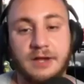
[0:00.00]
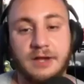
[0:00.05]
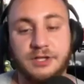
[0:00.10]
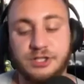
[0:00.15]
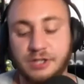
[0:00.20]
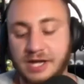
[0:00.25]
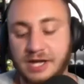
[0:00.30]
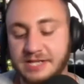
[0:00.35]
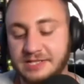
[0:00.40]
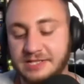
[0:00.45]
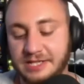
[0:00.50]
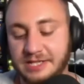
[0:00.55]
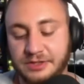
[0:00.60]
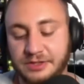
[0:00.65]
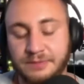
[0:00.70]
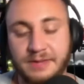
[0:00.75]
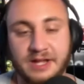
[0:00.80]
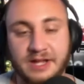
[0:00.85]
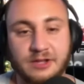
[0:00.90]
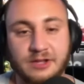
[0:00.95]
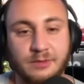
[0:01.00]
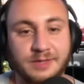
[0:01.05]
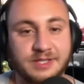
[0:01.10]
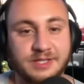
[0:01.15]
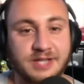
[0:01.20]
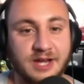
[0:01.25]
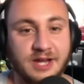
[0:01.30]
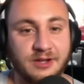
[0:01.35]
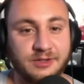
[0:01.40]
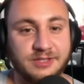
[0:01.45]
you guys like the Michael
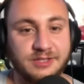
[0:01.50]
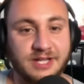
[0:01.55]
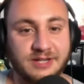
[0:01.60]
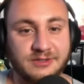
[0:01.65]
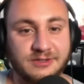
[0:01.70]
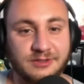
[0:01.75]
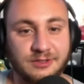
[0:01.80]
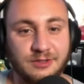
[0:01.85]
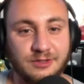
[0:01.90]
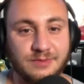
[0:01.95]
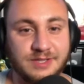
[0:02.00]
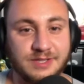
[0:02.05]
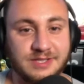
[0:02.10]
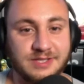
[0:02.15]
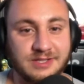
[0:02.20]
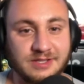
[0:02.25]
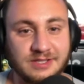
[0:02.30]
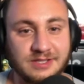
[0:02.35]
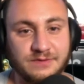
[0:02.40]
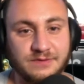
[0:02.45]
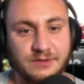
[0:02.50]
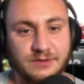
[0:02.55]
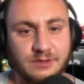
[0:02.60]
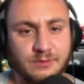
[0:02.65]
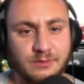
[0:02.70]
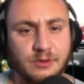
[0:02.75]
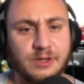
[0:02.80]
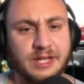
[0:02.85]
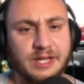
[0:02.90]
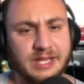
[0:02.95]
McDonald Dr. Loomis in this film,
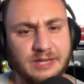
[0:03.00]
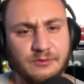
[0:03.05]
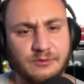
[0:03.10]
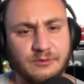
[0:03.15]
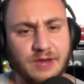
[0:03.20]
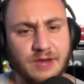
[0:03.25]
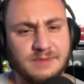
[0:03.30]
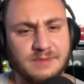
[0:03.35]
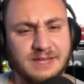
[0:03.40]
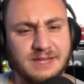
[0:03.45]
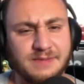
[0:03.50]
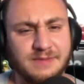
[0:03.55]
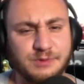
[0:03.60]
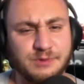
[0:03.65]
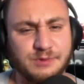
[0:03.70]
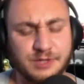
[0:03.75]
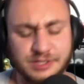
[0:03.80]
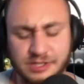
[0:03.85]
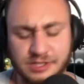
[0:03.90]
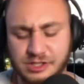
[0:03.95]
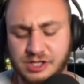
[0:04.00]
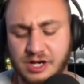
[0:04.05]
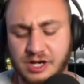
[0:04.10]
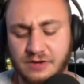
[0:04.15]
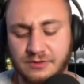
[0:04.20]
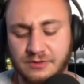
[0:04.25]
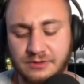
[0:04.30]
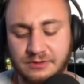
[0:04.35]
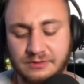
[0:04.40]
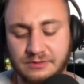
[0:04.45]
or like in Rob Zombie's ones in
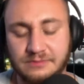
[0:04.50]
general?